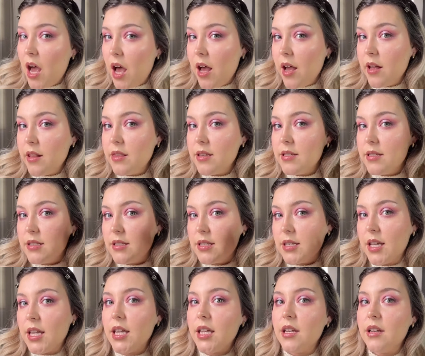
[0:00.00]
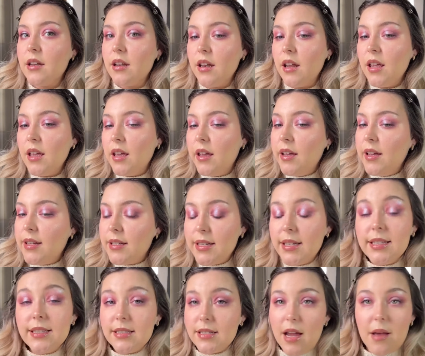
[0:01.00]
on the skin,
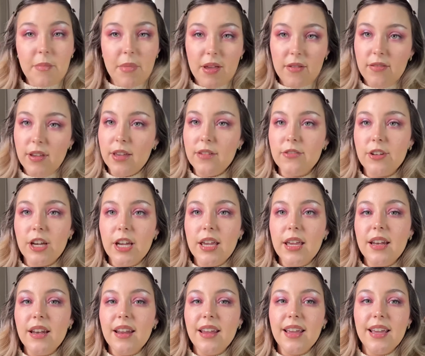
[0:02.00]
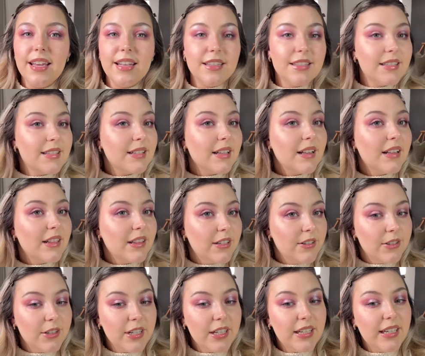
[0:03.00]
it's not my favorite. It's
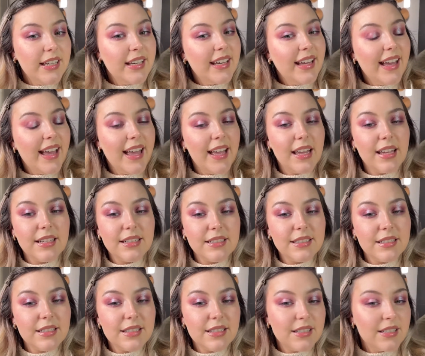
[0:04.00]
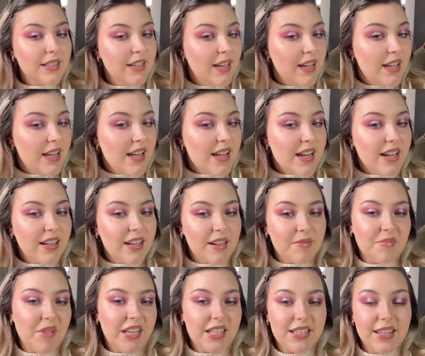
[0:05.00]
glittery and
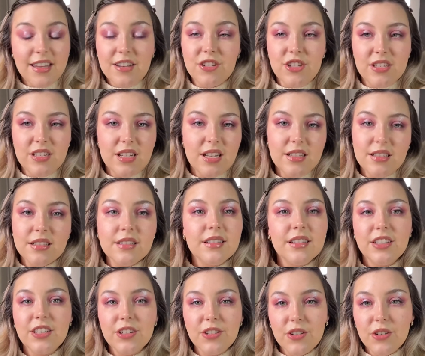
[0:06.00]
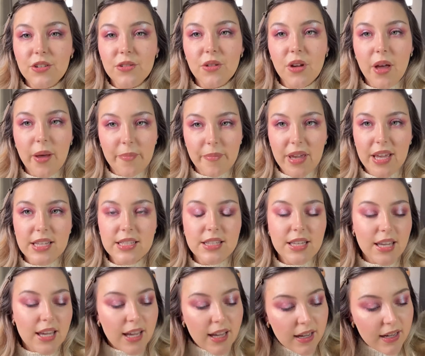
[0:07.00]
my skin just doesn't look
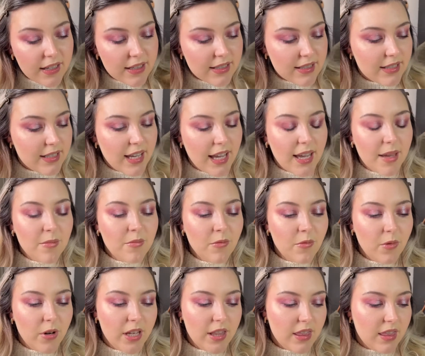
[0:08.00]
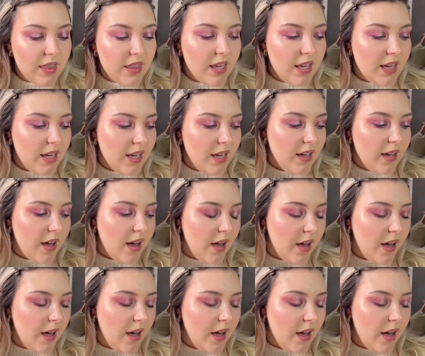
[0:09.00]
amazing. Same with the